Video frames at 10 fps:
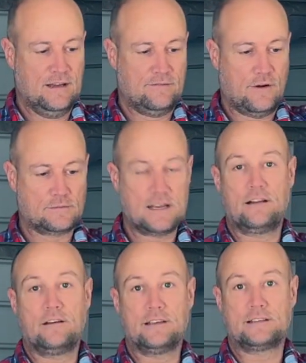folds out
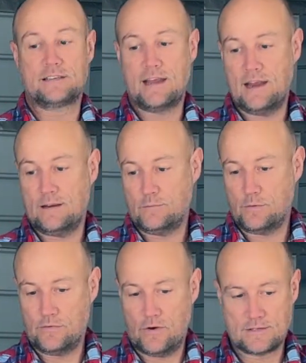like this and
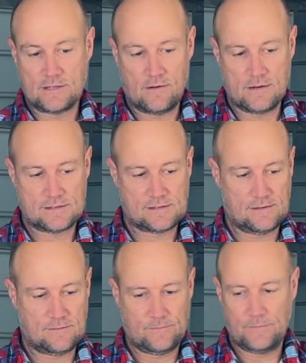provides a nice,
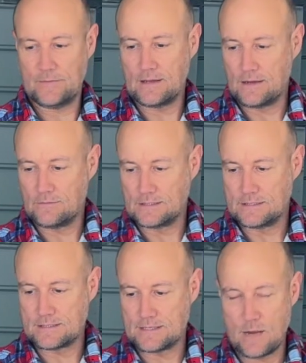lovely
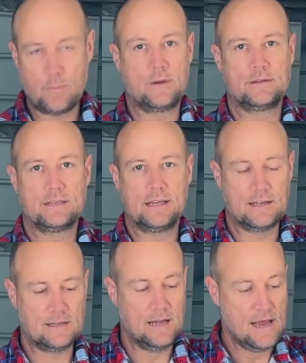step to get
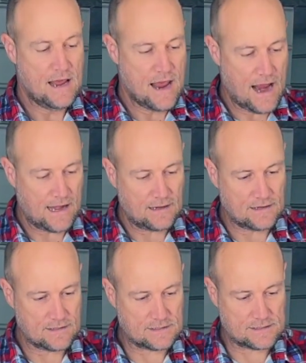in. And
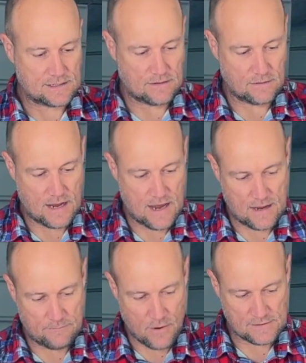it's
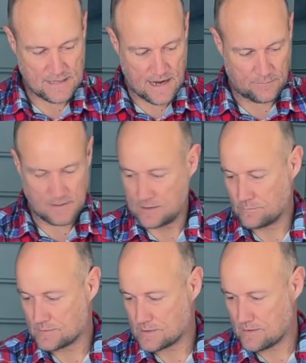mostly
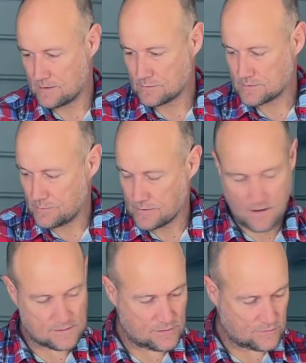aluminium, so that'll stop it
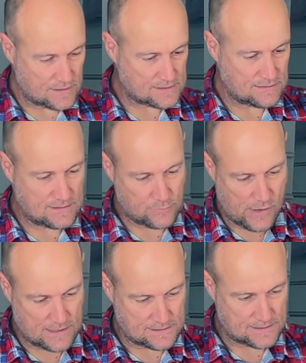going too rusty. These
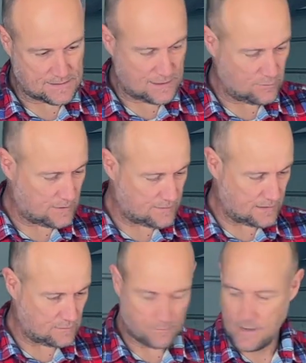brackets are steel, but they
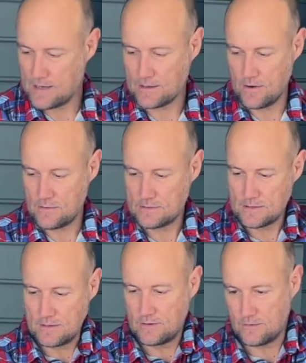look powder coated,
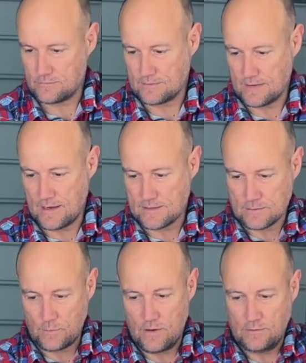so hopefully they
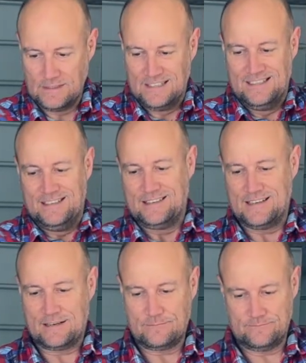last a while.
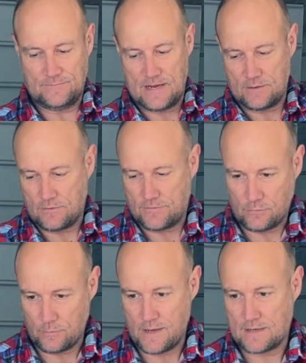Now, how do I
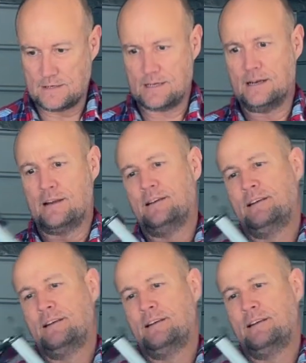fold it back in again?